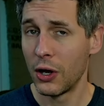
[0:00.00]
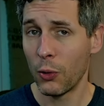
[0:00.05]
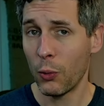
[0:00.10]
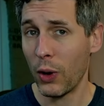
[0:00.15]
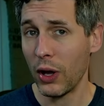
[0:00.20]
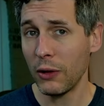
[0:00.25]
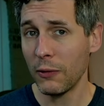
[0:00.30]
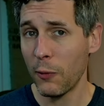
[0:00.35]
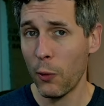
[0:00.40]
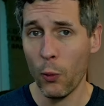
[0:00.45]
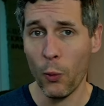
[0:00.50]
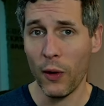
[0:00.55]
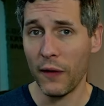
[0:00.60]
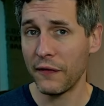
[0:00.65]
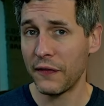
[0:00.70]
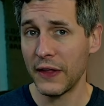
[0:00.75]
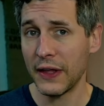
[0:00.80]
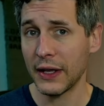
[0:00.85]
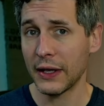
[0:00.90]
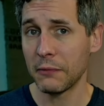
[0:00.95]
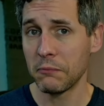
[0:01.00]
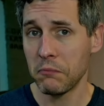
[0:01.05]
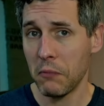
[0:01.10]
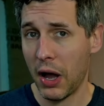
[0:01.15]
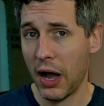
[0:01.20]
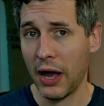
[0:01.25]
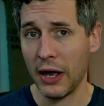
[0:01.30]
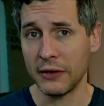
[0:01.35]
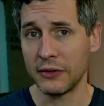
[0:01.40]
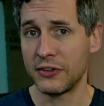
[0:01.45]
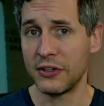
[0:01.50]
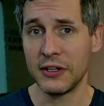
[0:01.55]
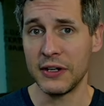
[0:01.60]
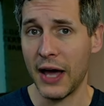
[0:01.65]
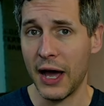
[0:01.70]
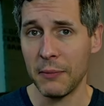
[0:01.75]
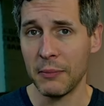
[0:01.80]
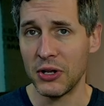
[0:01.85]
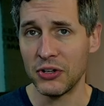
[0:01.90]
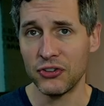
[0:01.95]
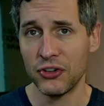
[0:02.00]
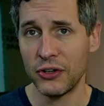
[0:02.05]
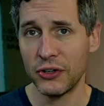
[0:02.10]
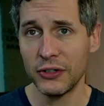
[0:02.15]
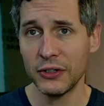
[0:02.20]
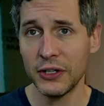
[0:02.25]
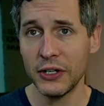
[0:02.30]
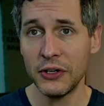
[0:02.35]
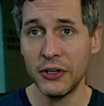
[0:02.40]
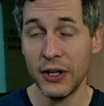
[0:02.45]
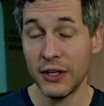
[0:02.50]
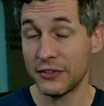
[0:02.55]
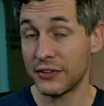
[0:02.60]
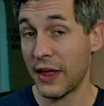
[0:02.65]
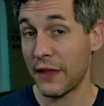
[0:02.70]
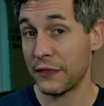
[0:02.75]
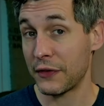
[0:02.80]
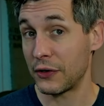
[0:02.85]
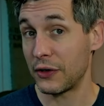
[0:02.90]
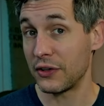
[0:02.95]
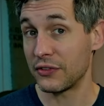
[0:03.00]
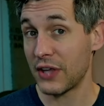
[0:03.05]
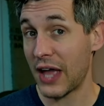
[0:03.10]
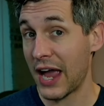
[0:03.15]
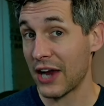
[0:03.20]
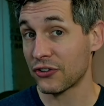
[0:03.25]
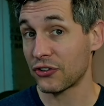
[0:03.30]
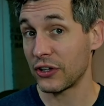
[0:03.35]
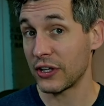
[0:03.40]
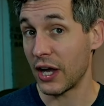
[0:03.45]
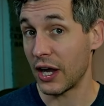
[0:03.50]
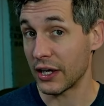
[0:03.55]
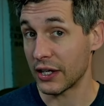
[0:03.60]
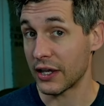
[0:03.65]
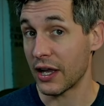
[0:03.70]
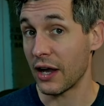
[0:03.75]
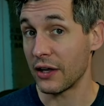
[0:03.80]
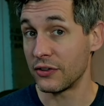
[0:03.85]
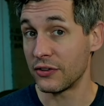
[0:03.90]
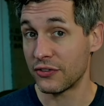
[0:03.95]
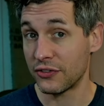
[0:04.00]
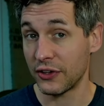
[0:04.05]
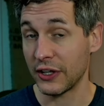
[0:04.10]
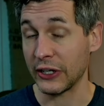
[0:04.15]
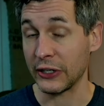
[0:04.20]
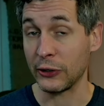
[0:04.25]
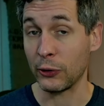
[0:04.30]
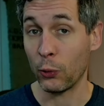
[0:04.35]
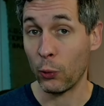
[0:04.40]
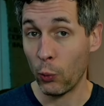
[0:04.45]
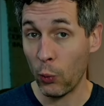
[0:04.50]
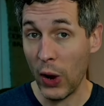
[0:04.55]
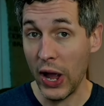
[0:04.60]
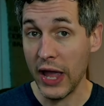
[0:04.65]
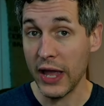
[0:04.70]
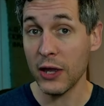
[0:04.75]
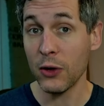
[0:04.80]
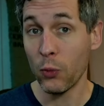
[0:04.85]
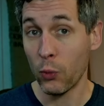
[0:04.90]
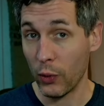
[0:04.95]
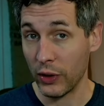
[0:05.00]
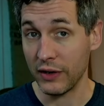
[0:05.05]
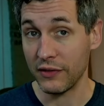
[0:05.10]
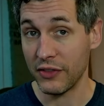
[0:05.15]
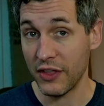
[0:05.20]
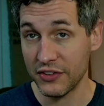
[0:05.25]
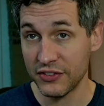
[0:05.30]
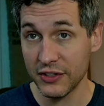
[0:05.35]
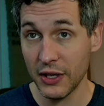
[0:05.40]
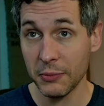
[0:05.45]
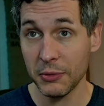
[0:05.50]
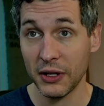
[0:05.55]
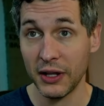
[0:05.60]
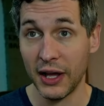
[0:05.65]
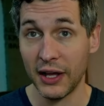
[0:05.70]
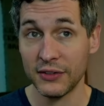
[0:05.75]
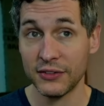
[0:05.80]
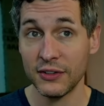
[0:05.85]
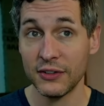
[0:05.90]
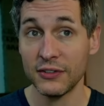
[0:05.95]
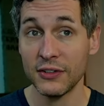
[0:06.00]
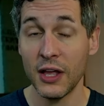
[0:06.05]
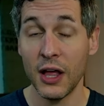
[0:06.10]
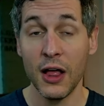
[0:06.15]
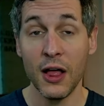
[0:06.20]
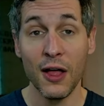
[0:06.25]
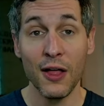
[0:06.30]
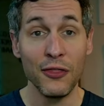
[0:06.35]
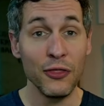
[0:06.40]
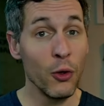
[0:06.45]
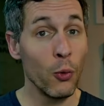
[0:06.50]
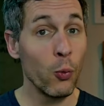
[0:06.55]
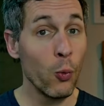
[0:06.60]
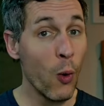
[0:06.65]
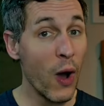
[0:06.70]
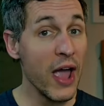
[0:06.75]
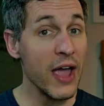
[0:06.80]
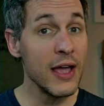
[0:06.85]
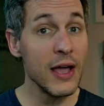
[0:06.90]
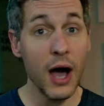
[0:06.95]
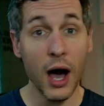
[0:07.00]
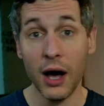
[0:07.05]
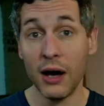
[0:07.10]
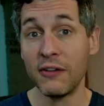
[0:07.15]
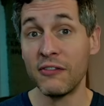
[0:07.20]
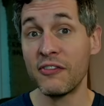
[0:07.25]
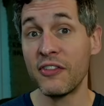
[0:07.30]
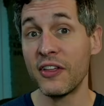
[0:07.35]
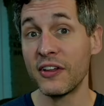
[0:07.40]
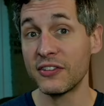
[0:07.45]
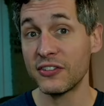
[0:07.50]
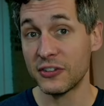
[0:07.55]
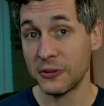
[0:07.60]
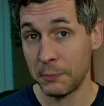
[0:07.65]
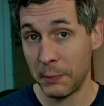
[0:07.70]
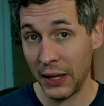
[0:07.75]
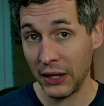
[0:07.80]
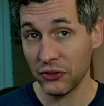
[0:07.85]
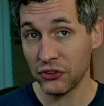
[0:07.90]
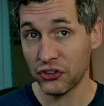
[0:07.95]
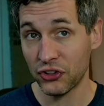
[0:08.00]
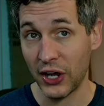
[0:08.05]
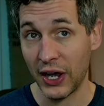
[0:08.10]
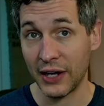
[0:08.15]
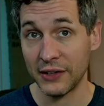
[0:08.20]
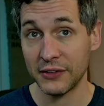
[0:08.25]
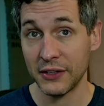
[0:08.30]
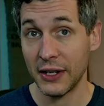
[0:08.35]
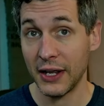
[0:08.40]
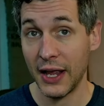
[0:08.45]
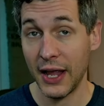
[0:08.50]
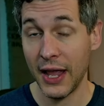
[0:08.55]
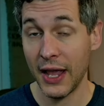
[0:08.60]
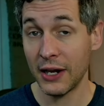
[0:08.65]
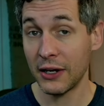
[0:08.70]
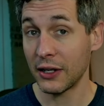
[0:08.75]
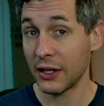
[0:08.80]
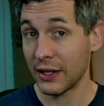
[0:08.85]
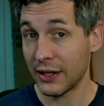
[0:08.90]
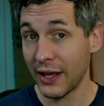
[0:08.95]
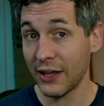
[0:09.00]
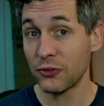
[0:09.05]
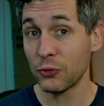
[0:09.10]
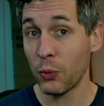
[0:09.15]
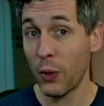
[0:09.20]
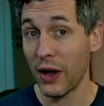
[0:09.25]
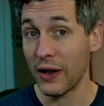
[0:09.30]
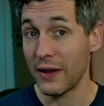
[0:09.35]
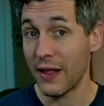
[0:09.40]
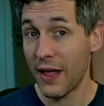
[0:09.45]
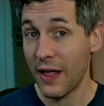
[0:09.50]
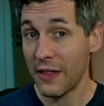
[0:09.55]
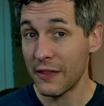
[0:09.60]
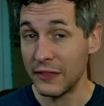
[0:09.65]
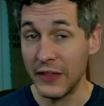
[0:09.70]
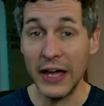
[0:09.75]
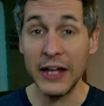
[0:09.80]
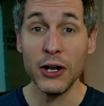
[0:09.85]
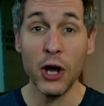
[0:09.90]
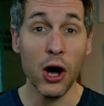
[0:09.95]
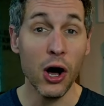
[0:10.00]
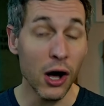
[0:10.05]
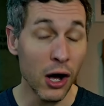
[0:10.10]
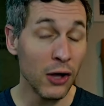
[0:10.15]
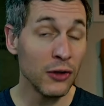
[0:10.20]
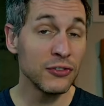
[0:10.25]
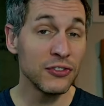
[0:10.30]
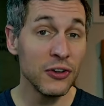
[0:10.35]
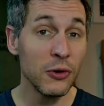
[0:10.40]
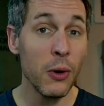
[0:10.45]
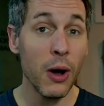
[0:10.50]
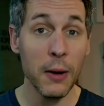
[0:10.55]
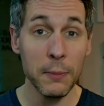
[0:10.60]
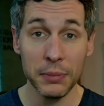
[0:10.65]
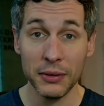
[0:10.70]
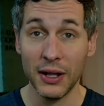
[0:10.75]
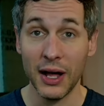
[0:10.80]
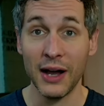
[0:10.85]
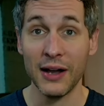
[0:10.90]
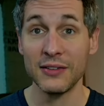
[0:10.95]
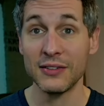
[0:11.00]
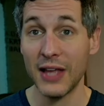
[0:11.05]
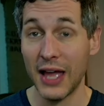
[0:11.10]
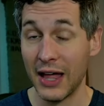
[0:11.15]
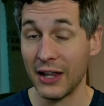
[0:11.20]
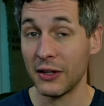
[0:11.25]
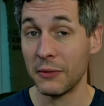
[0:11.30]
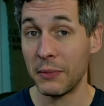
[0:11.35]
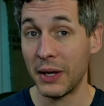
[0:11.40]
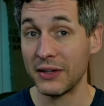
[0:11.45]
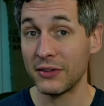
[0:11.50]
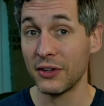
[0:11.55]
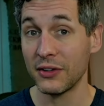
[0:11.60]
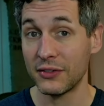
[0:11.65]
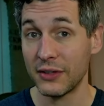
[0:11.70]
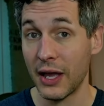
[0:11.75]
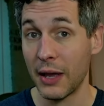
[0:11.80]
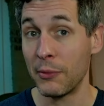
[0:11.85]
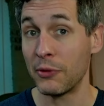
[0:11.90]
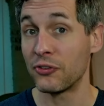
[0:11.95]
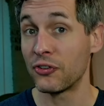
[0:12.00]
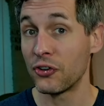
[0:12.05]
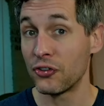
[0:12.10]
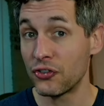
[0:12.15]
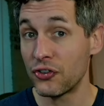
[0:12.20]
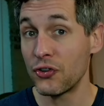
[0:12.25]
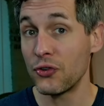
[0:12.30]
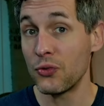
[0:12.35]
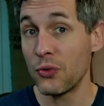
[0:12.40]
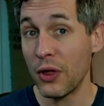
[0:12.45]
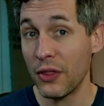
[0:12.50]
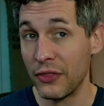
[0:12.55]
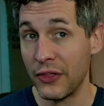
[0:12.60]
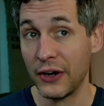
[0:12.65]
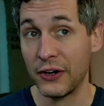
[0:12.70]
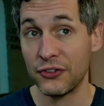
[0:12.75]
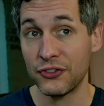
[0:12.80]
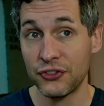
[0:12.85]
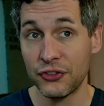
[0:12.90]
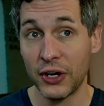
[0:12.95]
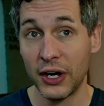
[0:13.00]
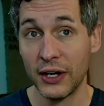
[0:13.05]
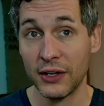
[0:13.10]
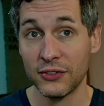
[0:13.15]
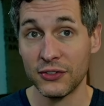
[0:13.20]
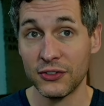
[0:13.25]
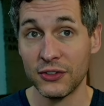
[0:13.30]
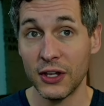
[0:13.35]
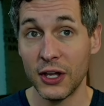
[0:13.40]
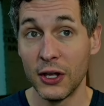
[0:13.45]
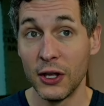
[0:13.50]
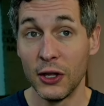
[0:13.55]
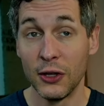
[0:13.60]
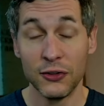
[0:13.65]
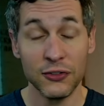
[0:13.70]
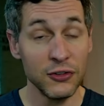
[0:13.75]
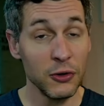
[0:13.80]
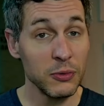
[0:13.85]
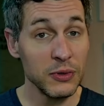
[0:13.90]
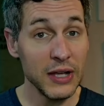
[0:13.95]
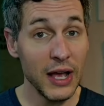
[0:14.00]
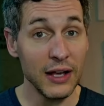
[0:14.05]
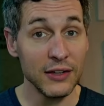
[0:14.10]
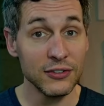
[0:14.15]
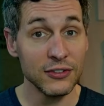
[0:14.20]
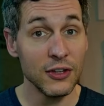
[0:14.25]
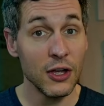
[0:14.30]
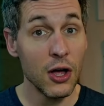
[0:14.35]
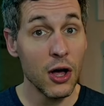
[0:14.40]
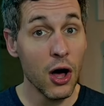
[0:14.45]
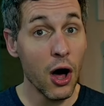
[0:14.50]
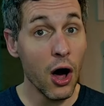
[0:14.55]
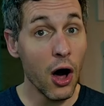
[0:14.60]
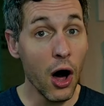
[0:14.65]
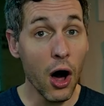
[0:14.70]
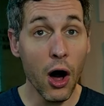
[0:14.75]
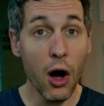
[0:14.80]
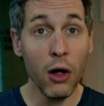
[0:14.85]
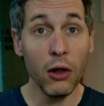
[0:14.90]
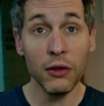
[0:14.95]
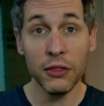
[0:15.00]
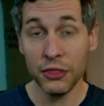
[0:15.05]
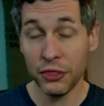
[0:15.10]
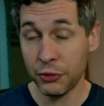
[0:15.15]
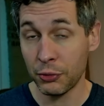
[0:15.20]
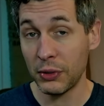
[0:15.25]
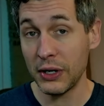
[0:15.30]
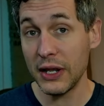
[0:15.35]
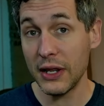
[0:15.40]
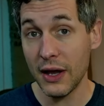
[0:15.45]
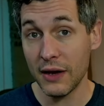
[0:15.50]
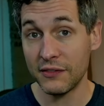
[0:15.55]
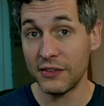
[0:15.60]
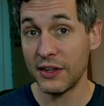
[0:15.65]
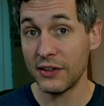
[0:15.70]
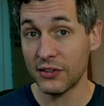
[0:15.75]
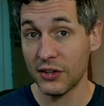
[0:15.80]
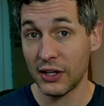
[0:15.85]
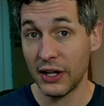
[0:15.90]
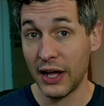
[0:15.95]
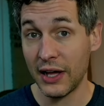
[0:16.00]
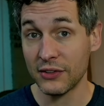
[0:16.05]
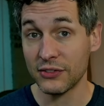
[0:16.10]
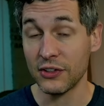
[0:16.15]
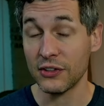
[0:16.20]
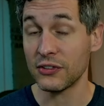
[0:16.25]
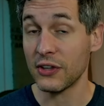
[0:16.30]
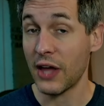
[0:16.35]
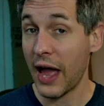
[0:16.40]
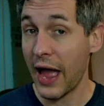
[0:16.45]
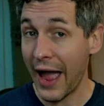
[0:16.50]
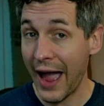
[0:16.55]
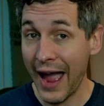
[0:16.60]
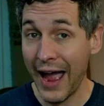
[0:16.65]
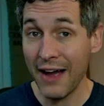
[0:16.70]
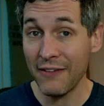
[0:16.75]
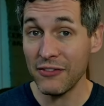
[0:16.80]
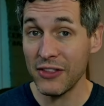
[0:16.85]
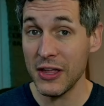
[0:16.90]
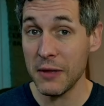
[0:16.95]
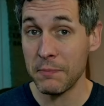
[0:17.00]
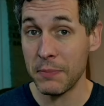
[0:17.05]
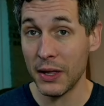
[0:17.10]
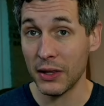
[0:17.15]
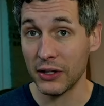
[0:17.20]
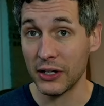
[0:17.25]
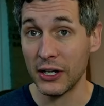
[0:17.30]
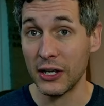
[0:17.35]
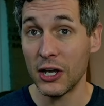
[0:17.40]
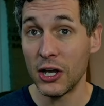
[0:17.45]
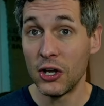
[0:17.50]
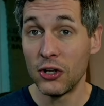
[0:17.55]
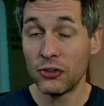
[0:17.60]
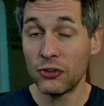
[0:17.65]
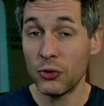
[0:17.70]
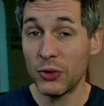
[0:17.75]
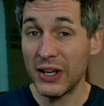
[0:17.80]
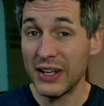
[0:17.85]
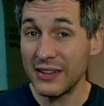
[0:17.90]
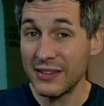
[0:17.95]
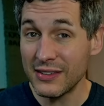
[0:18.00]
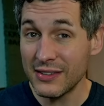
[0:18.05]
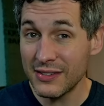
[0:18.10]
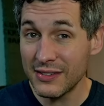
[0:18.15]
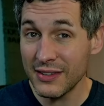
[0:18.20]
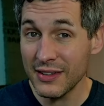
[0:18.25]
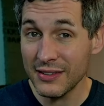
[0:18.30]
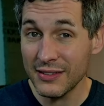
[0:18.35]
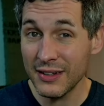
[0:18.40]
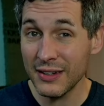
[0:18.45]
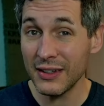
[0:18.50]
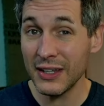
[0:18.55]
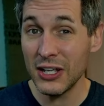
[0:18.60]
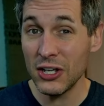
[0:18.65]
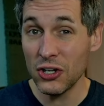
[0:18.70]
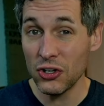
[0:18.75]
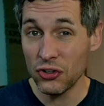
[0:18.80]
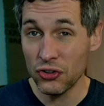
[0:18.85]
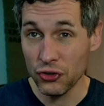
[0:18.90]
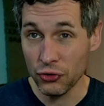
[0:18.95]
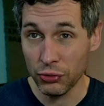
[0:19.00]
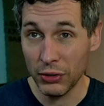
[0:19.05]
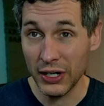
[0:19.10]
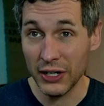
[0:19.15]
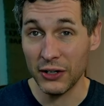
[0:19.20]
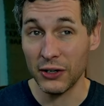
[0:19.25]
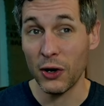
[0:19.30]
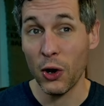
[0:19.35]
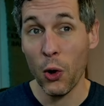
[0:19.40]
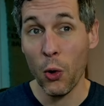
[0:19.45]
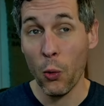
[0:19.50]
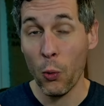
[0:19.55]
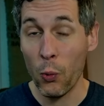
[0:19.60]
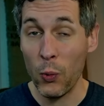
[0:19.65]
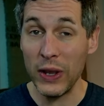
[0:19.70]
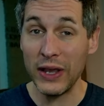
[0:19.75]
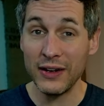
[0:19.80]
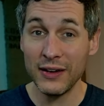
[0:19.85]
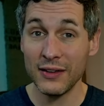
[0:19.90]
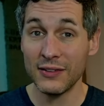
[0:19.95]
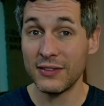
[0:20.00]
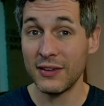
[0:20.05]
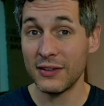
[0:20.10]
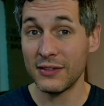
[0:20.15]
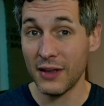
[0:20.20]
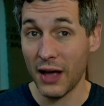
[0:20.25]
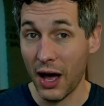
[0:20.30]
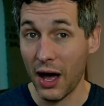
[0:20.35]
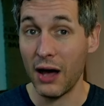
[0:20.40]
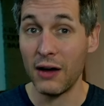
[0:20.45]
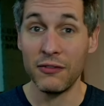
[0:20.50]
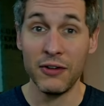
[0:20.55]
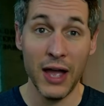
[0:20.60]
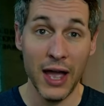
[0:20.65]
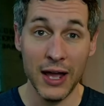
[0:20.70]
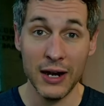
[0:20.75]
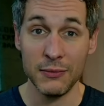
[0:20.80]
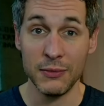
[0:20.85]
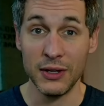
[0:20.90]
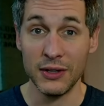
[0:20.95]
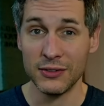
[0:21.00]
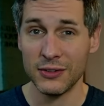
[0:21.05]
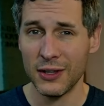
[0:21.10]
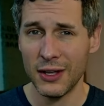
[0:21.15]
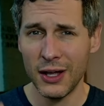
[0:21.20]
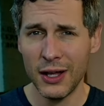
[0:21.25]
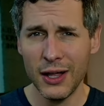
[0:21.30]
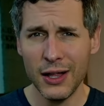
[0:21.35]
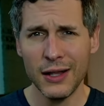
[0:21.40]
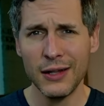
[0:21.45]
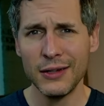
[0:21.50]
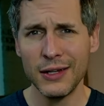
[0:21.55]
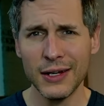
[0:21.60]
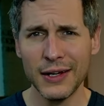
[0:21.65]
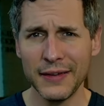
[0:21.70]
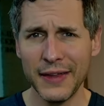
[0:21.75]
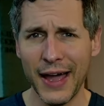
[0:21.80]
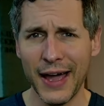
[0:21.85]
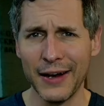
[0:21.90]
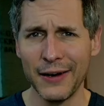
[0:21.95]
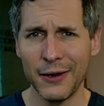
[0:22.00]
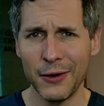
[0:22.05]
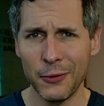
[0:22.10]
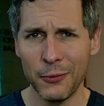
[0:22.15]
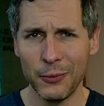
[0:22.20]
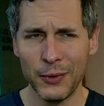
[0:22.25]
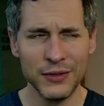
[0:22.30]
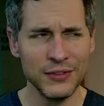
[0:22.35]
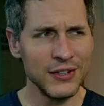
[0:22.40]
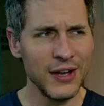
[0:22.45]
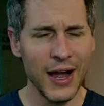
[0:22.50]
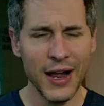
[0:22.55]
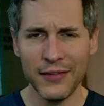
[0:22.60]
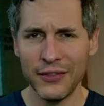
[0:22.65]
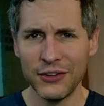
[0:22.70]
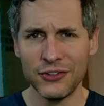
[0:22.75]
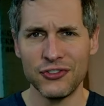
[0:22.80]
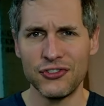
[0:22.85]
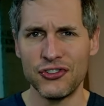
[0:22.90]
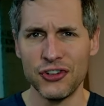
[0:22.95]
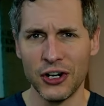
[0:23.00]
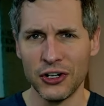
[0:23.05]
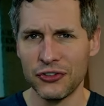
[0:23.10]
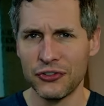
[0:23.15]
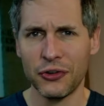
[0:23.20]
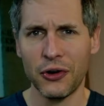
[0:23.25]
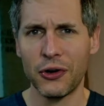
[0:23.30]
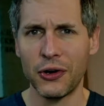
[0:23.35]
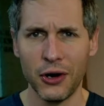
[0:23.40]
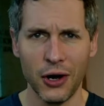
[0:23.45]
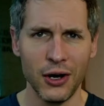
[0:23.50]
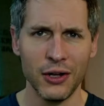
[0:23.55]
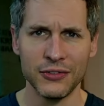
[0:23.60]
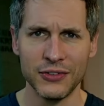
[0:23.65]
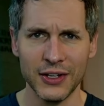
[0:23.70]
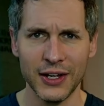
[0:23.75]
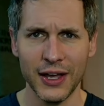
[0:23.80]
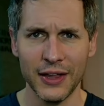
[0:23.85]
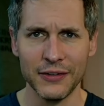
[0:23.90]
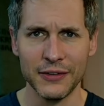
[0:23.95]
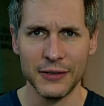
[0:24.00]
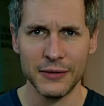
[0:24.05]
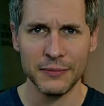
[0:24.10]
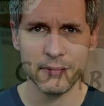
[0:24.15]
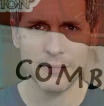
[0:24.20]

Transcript: Well, one thing I did not mention earlier is that there is actually a Gunslinger way, one of the subclasses, the way of the spell shot. And guess what? That also applies elemental damage to their strikes. So yes, all 3 of these classes have the ability to consistently trigger weaknesses of enemies. Look at that. We're tying this junk drawer all together.